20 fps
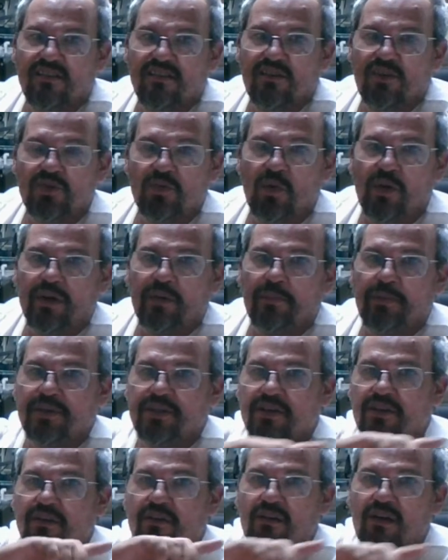There's one in
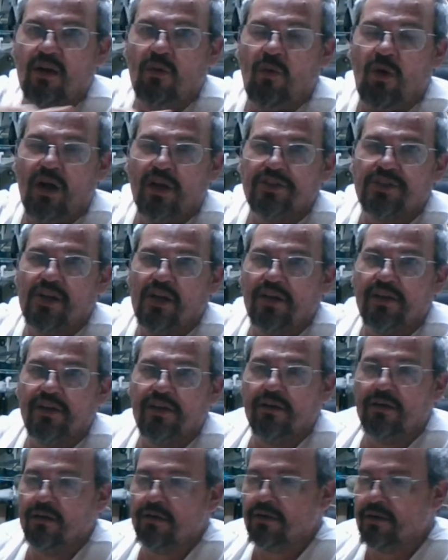particular I watch on
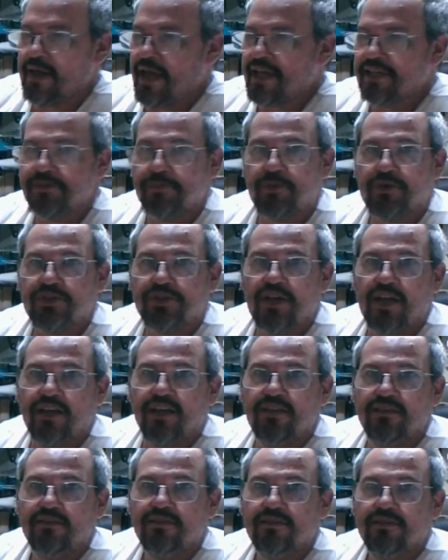here, Casper
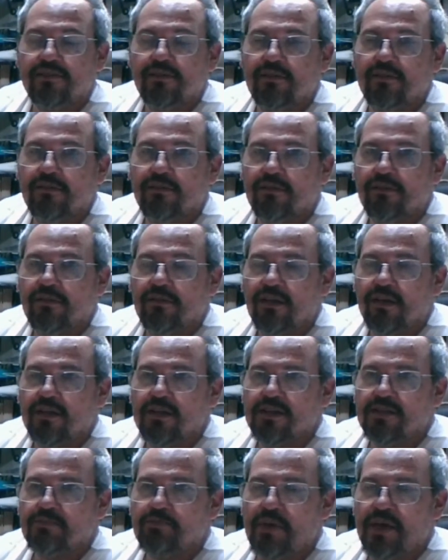Site.
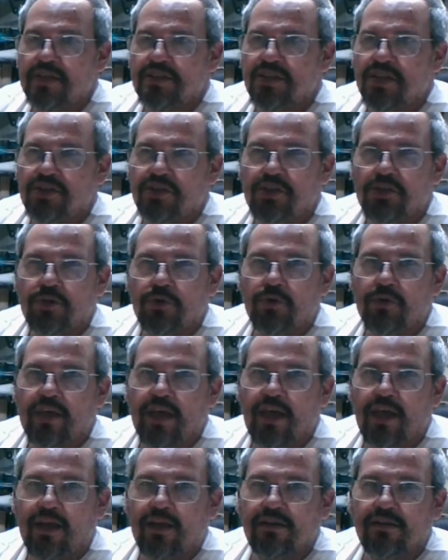He's based in the UK
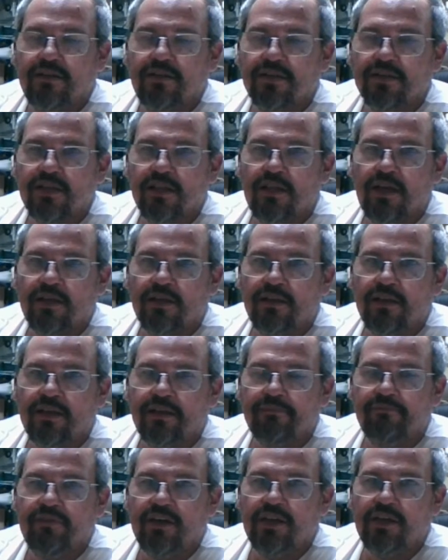and he does a lot of
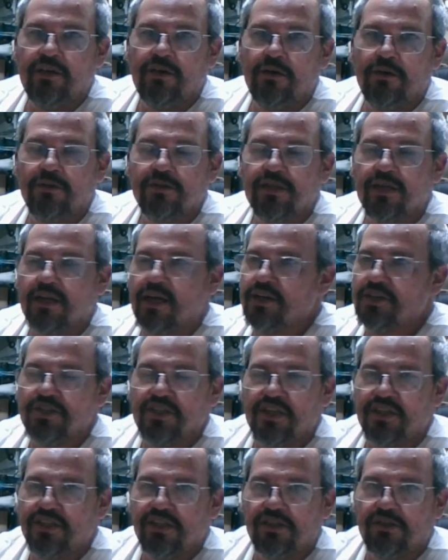videos, and I just
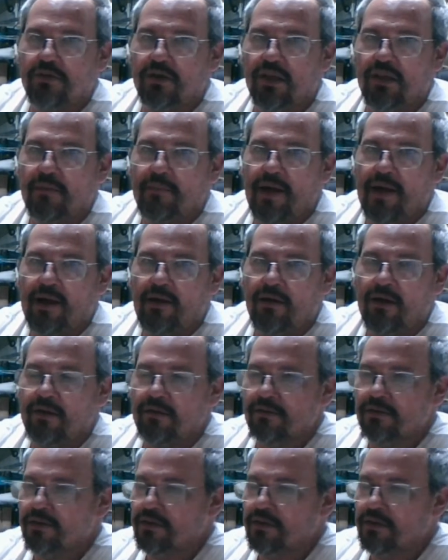listen to it in the background.